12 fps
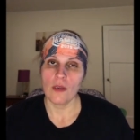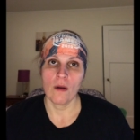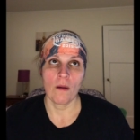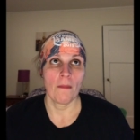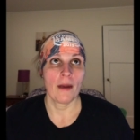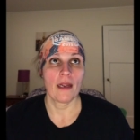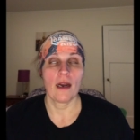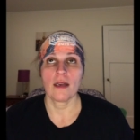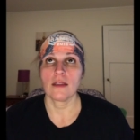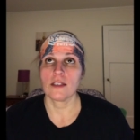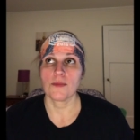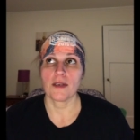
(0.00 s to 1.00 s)
Oh my God,
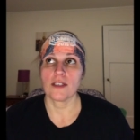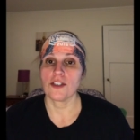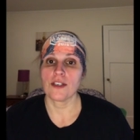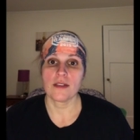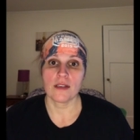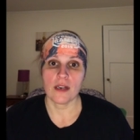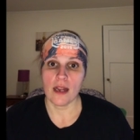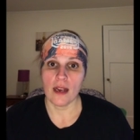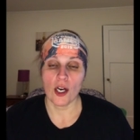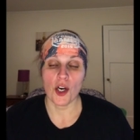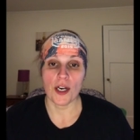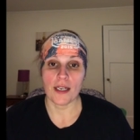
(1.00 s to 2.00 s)
the spreadsheets today,
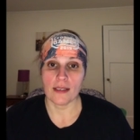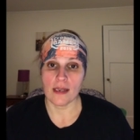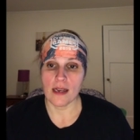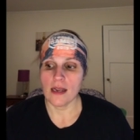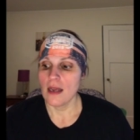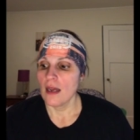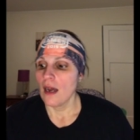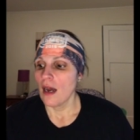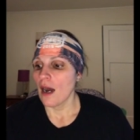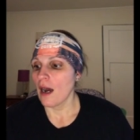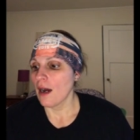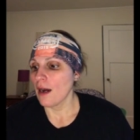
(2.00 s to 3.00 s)
crazy.
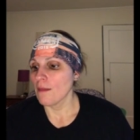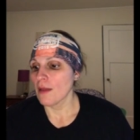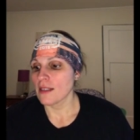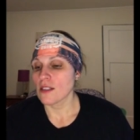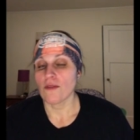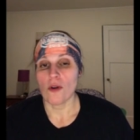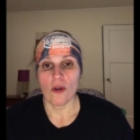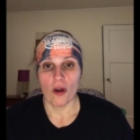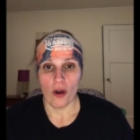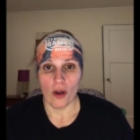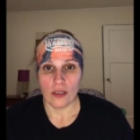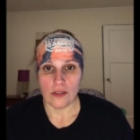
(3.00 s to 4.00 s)
Um, lots of phone
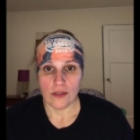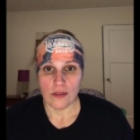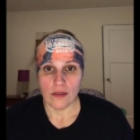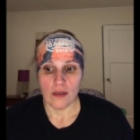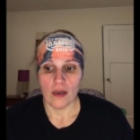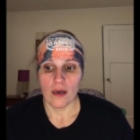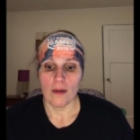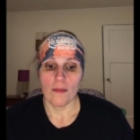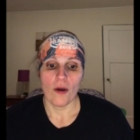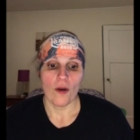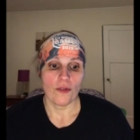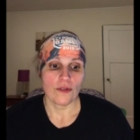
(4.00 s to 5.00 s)
calls, um,
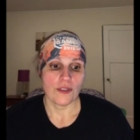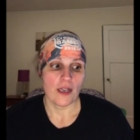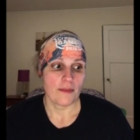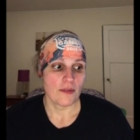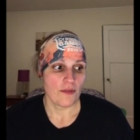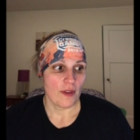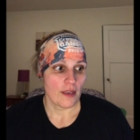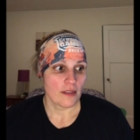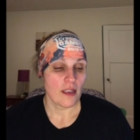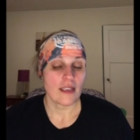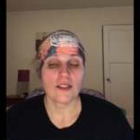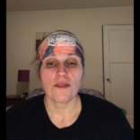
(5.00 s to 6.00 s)
all those types of things.
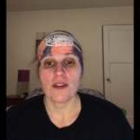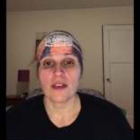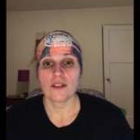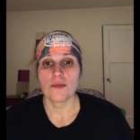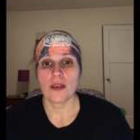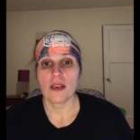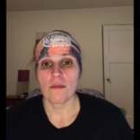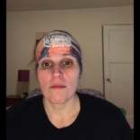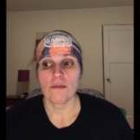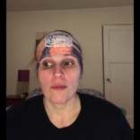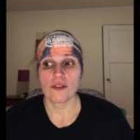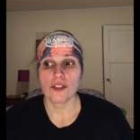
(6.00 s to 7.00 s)
Lots of things being
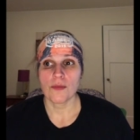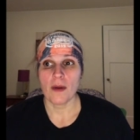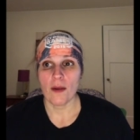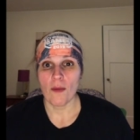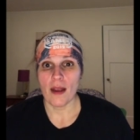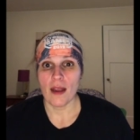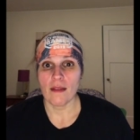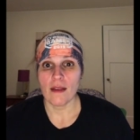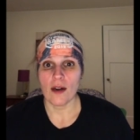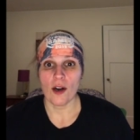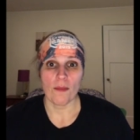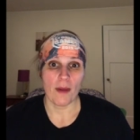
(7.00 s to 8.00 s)
pushed my way that
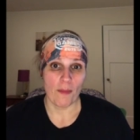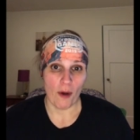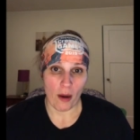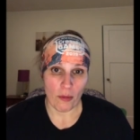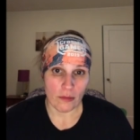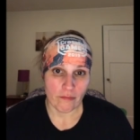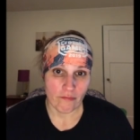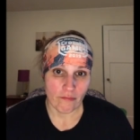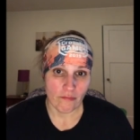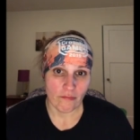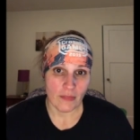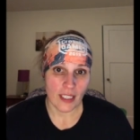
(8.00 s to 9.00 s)
aren't my problem.
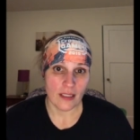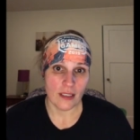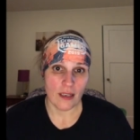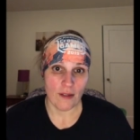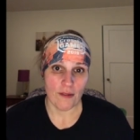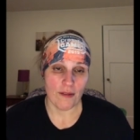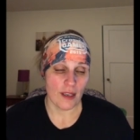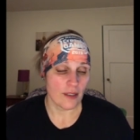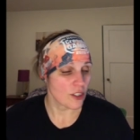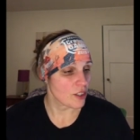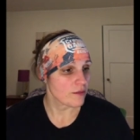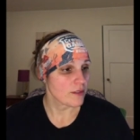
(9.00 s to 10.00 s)
That's the other thing, too.